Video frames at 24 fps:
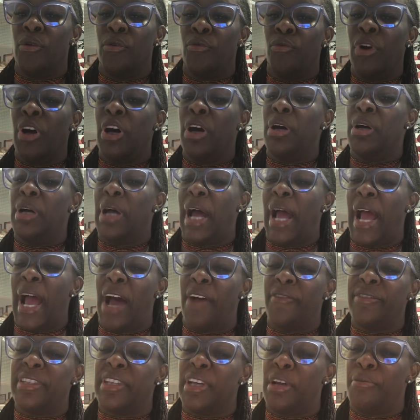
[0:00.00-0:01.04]
will
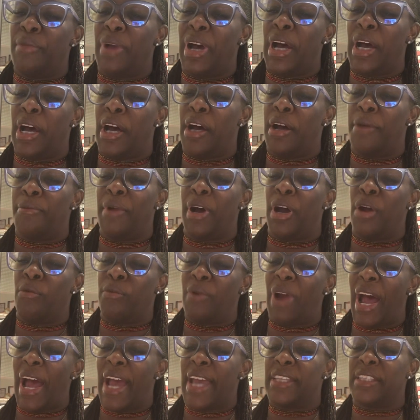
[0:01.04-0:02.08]
have some um,
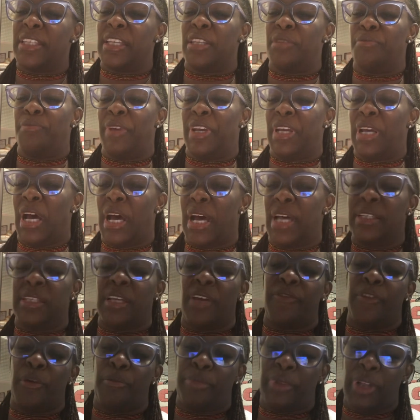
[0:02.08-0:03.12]
arises because
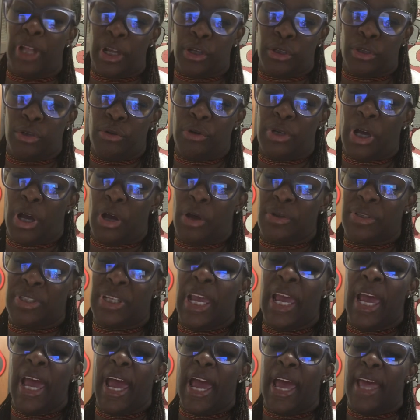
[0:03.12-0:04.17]
of the blood glucose
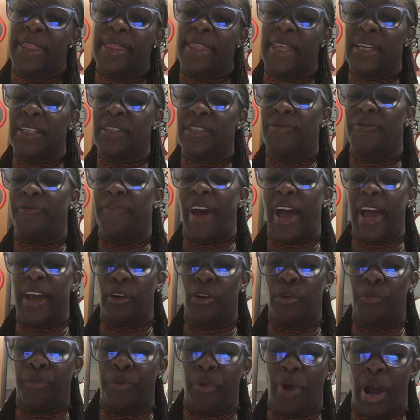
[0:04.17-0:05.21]
and this
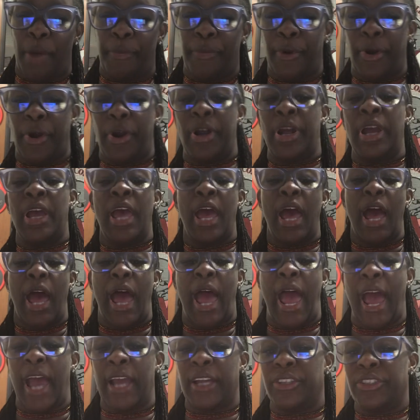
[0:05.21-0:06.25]
vital proper
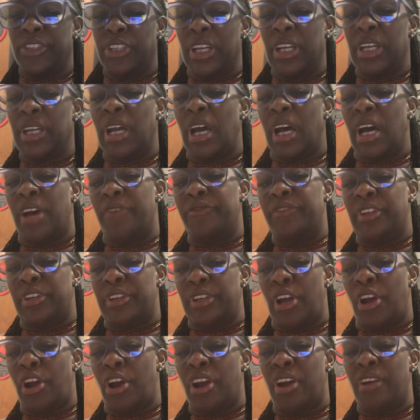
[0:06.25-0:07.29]
action of the
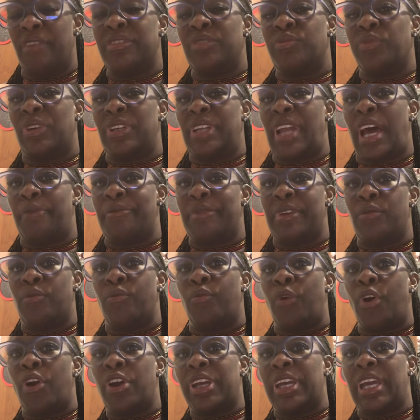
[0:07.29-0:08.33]
nerves will not be
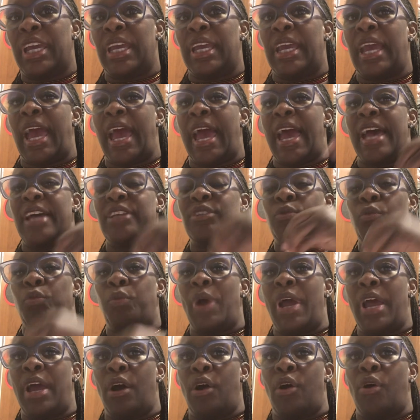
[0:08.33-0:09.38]
working as
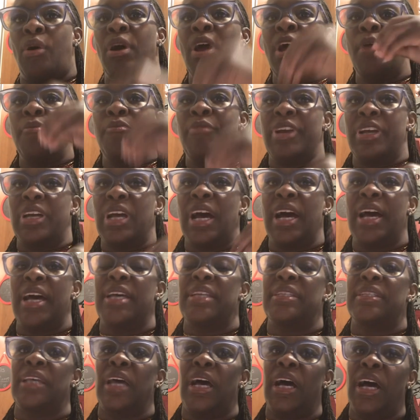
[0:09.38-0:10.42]
well
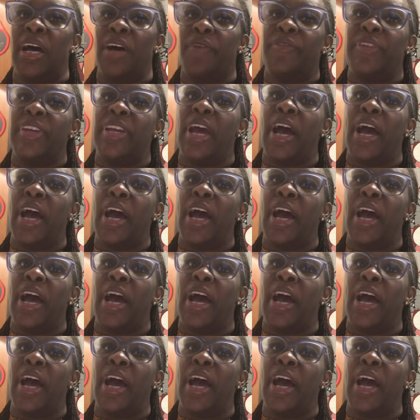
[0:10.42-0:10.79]
because of the